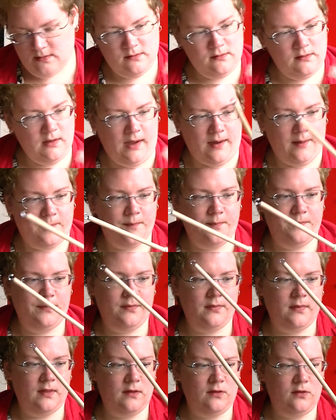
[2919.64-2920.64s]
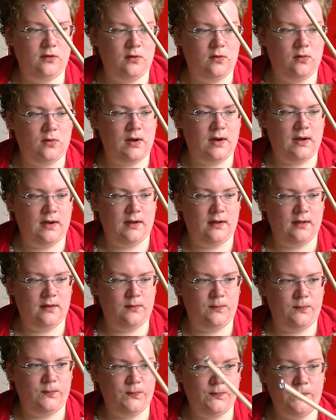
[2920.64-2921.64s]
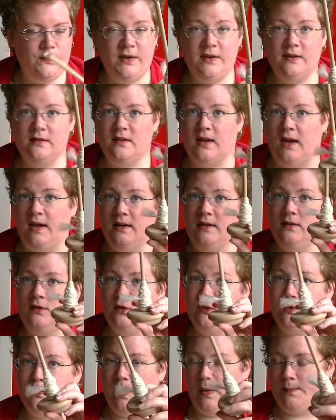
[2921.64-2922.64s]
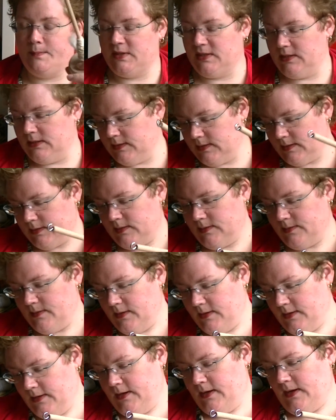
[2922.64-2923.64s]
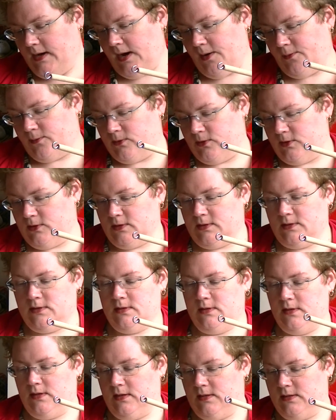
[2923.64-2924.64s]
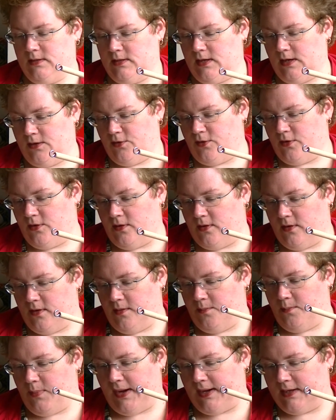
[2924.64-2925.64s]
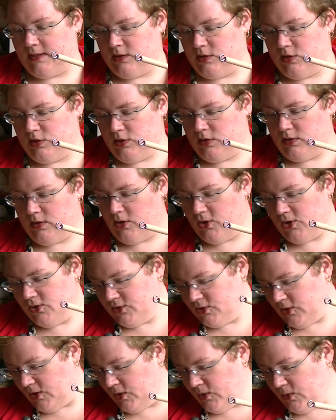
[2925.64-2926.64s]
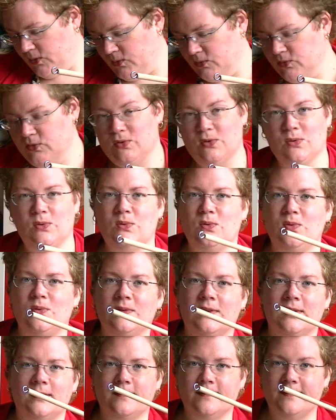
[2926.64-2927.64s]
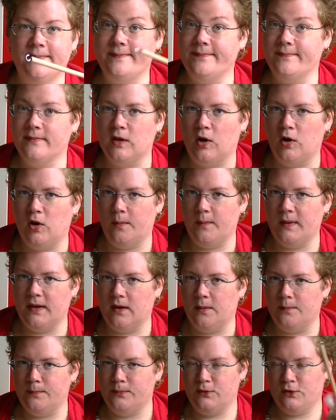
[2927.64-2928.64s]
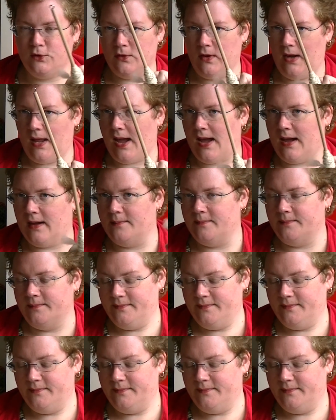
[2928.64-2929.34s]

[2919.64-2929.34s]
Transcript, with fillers: yeah, so uh, we decided to swap these. I will just uh, send her a package also soon. Coming up, Julia.